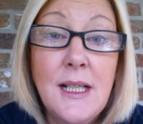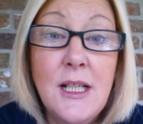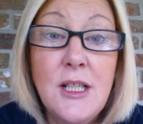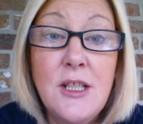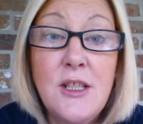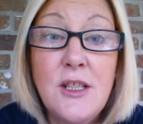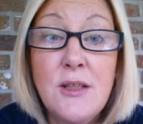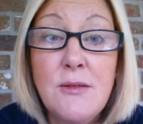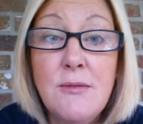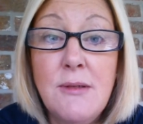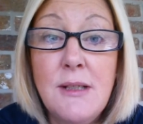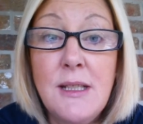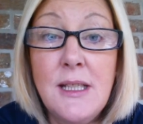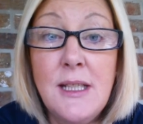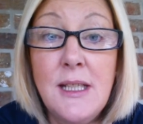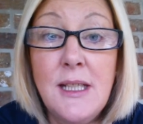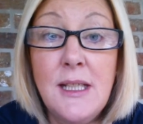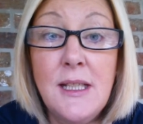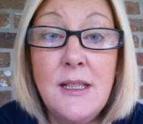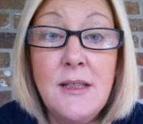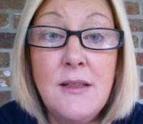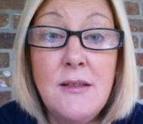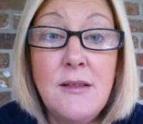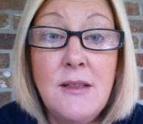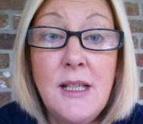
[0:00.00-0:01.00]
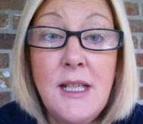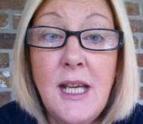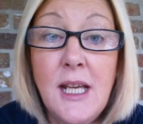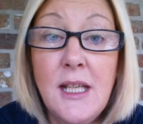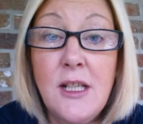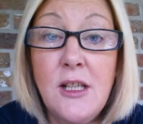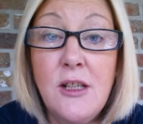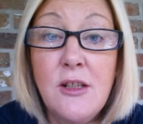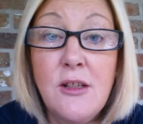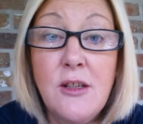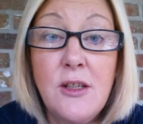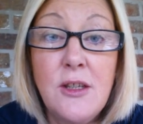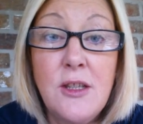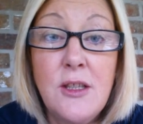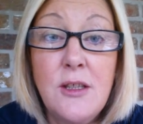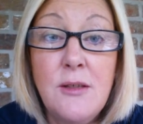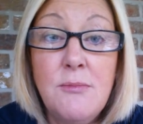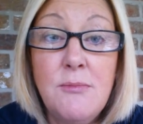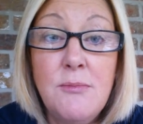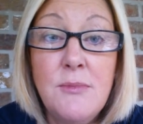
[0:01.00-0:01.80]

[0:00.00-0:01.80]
I just went in, he had a look at them